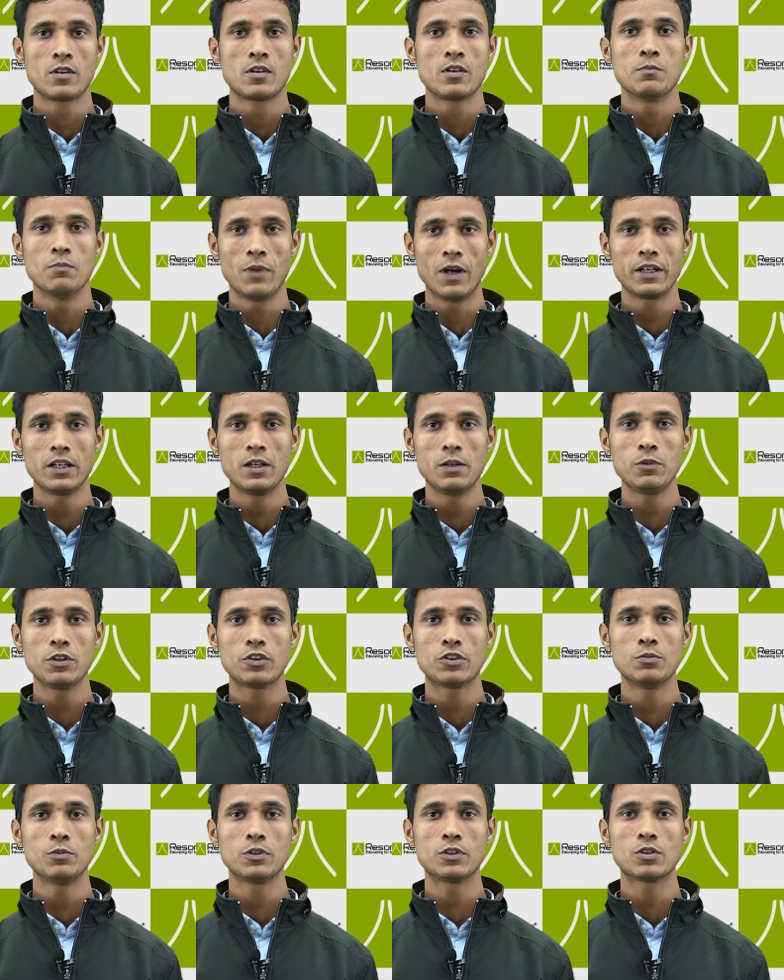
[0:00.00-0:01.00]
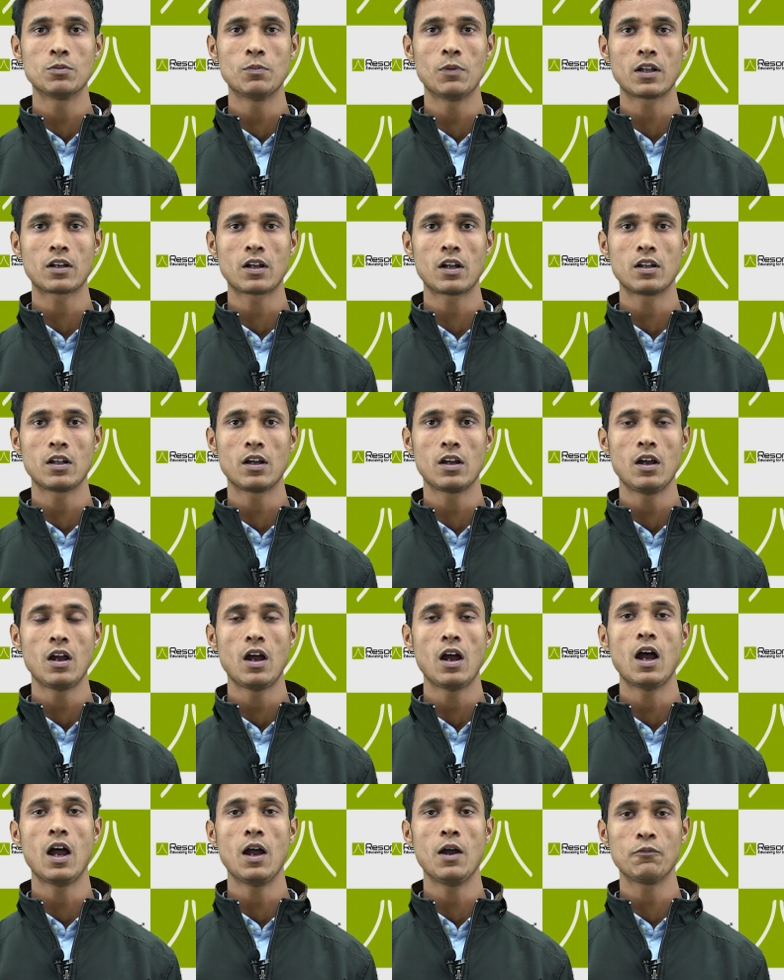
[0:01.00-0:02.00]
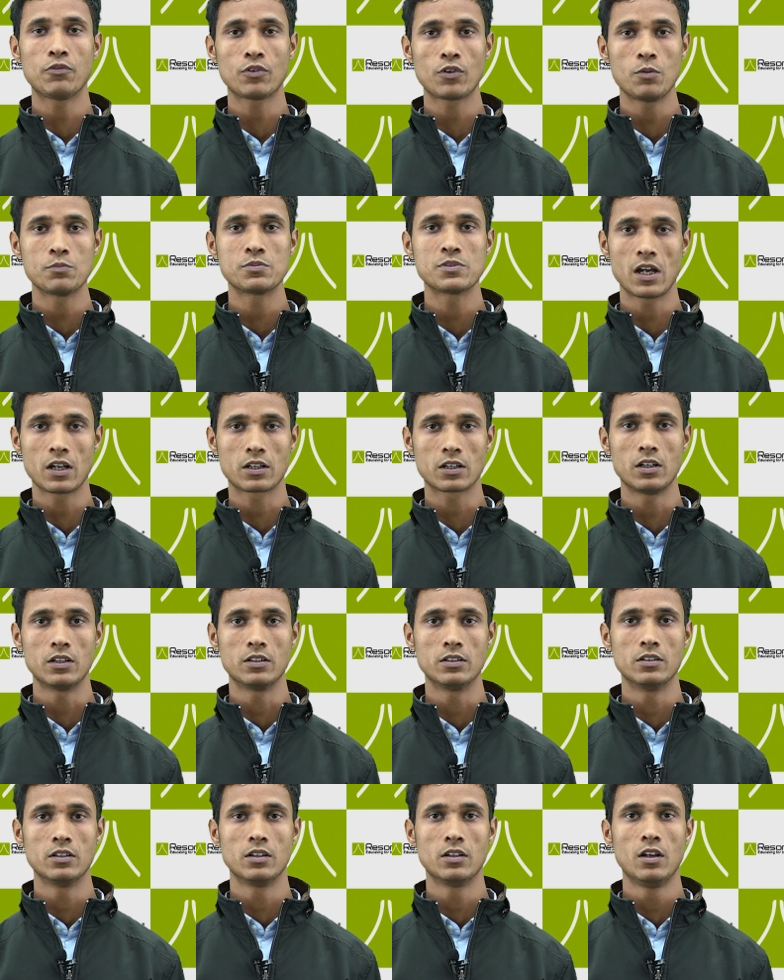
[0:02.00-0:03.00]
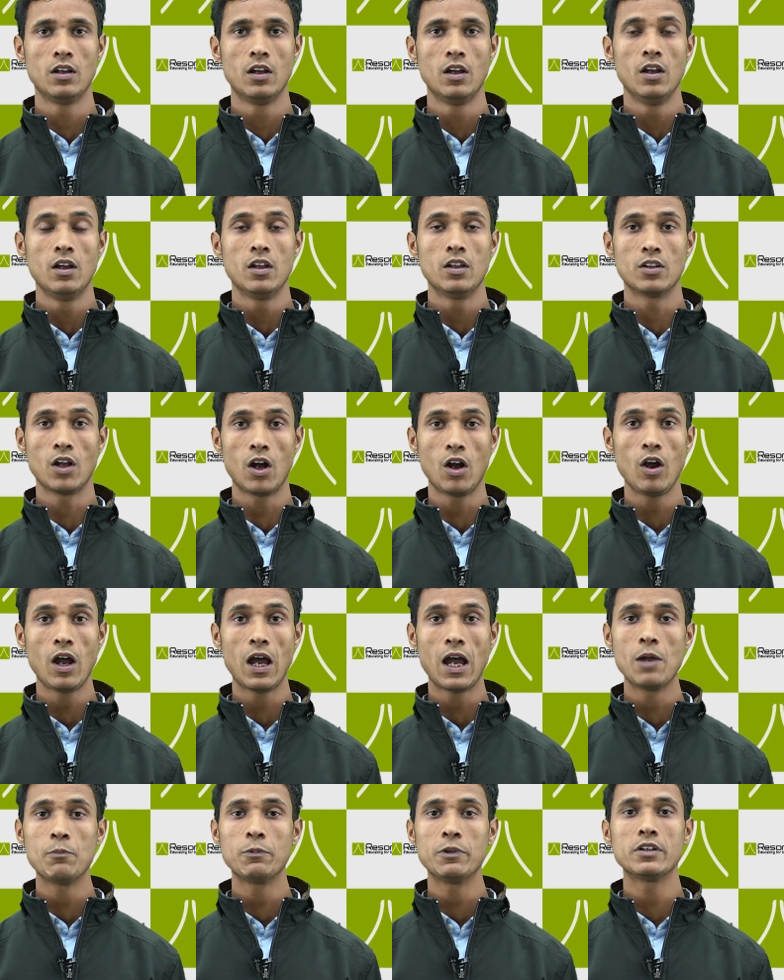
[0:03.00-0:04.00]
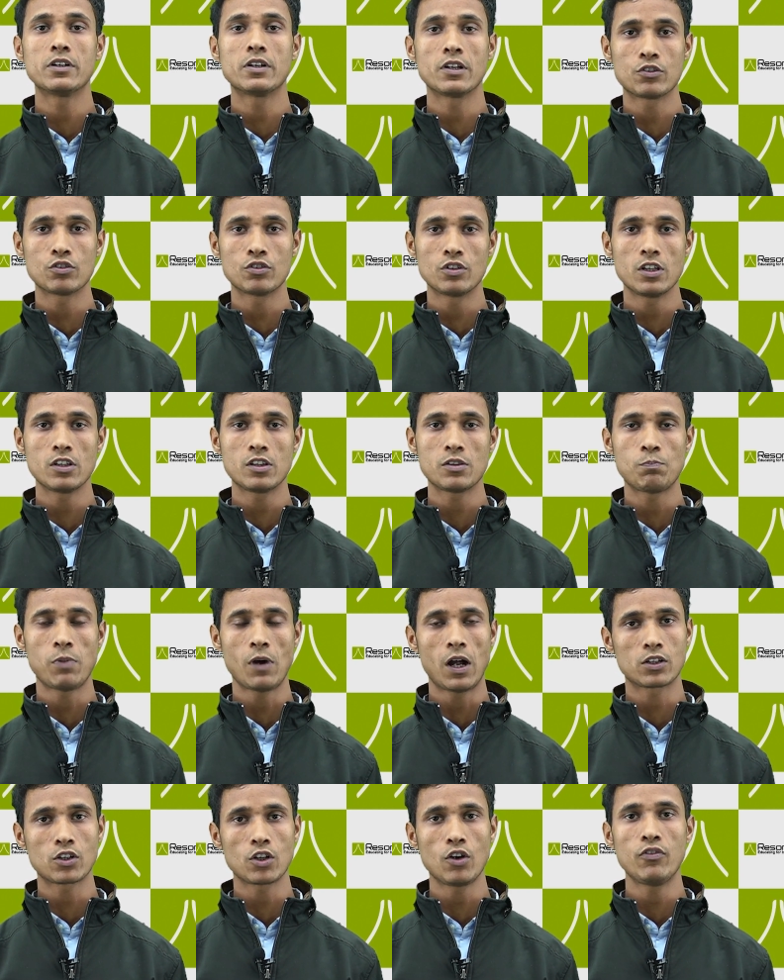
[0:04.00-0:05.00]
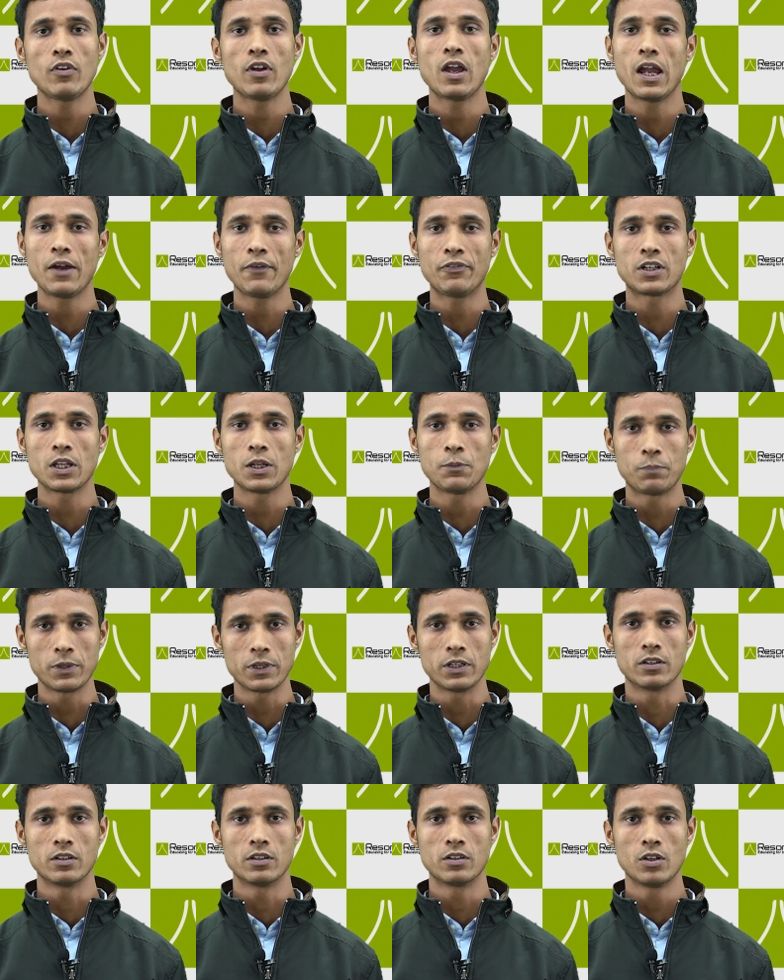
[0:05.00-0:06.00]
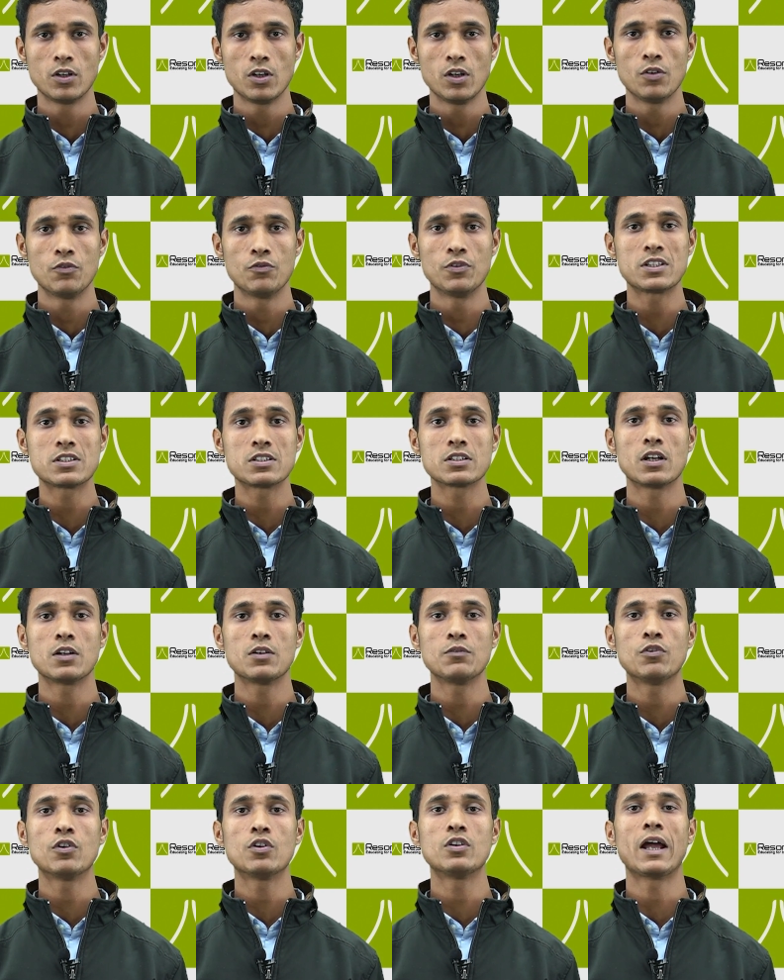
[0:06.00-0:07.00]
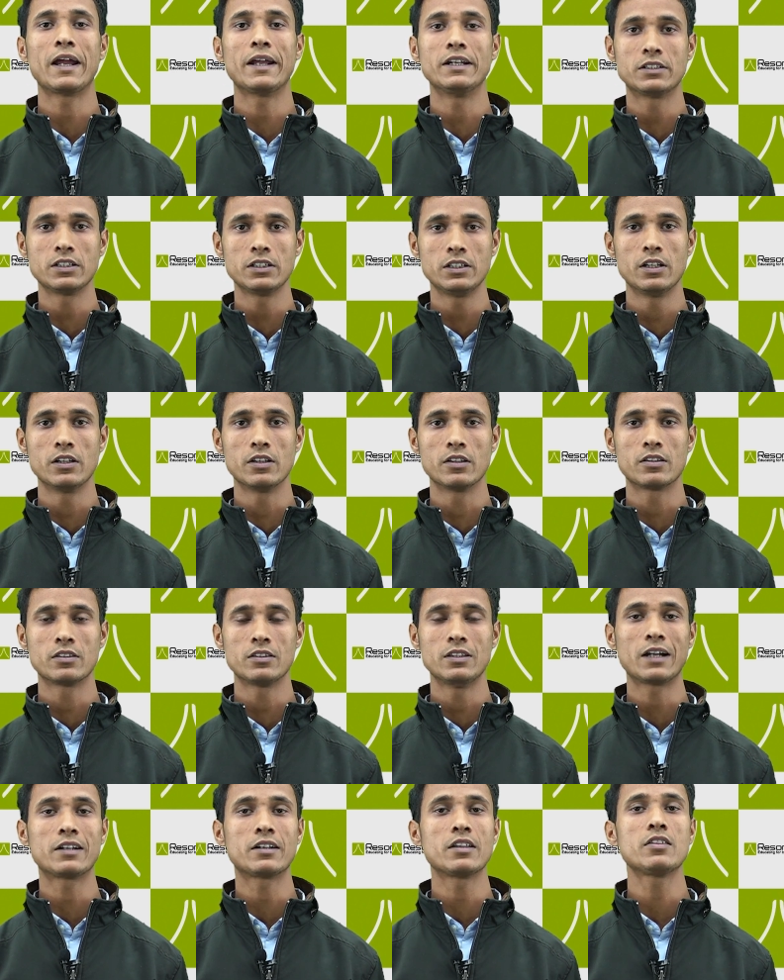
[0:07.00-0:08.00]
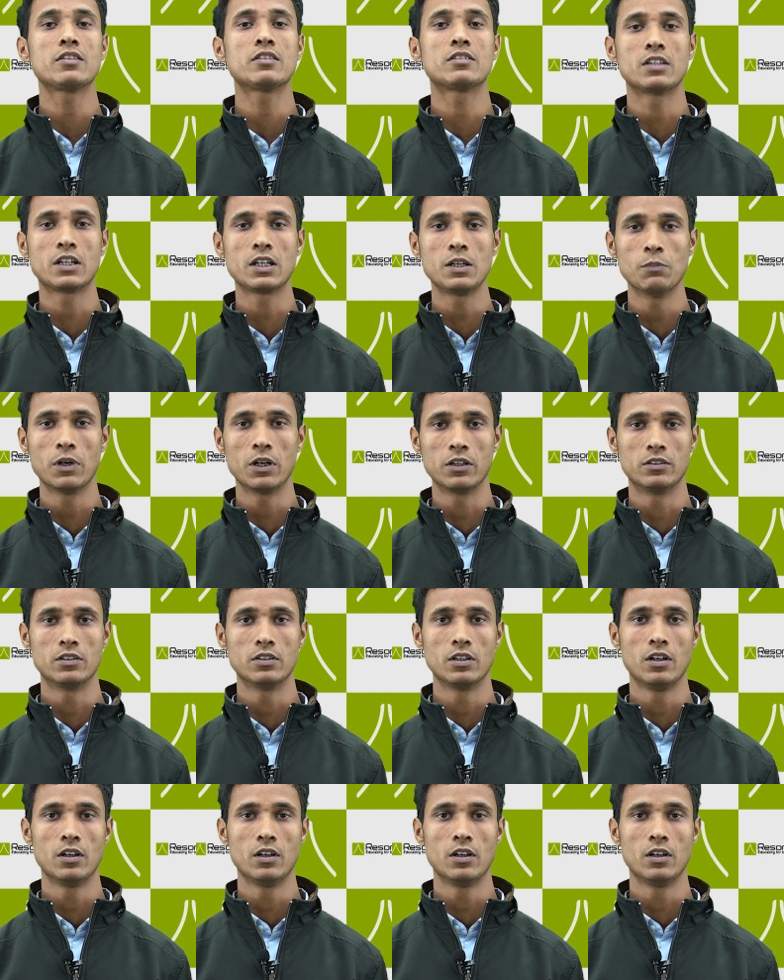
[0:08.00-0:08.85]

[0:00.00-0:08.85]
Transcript: My name is Sumit Kumar Rana. I am from Jharkhand. Now I am in Resonance part of FTP, which run for 90 days, that is 3 months.